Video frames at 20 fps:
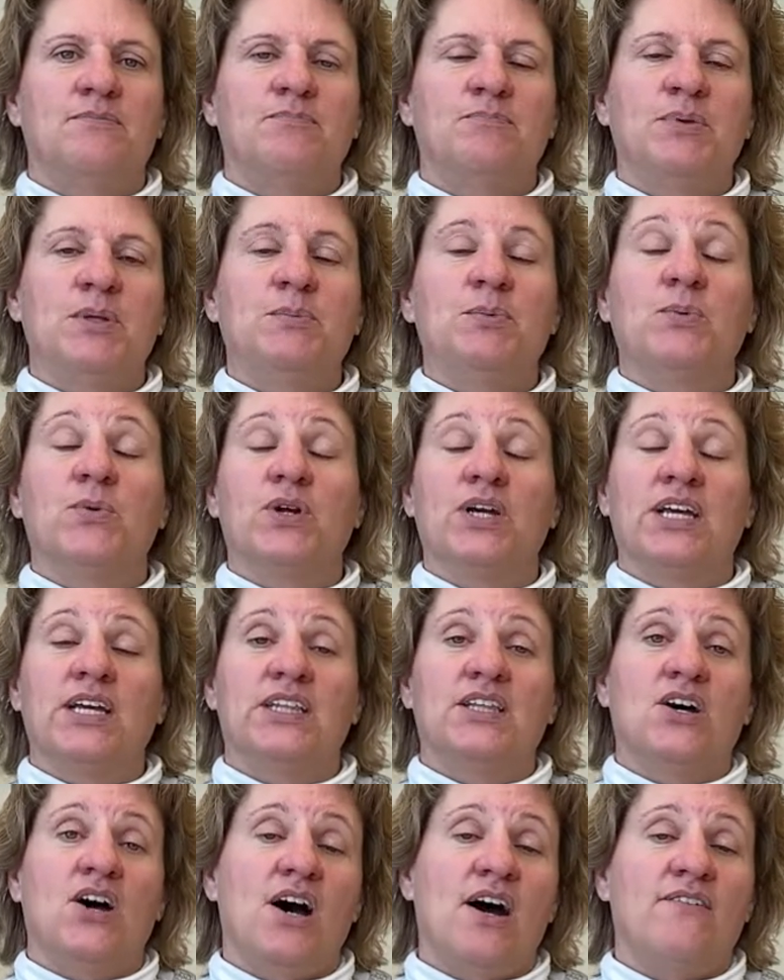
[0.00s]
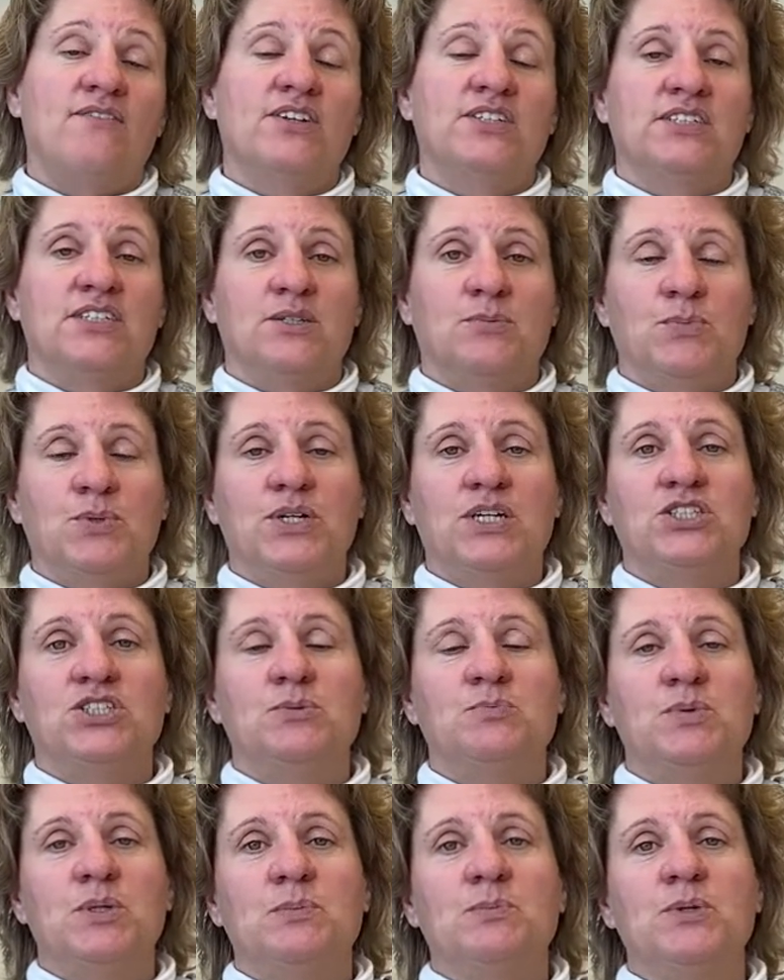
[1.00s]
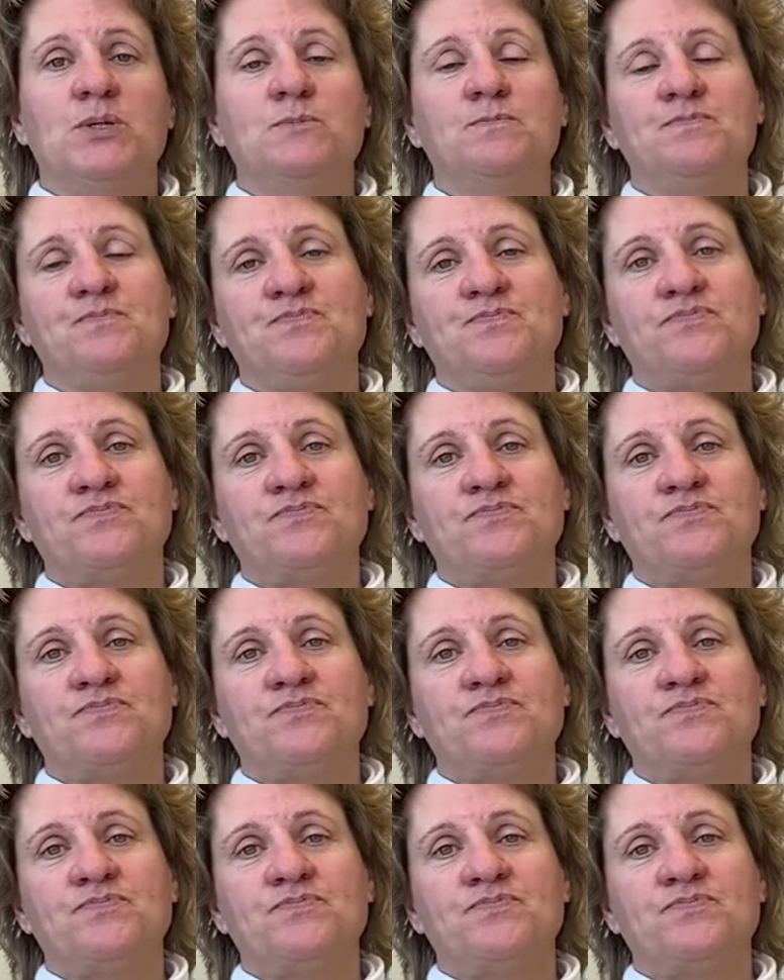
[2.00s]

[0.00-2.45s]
people working in the office and the production people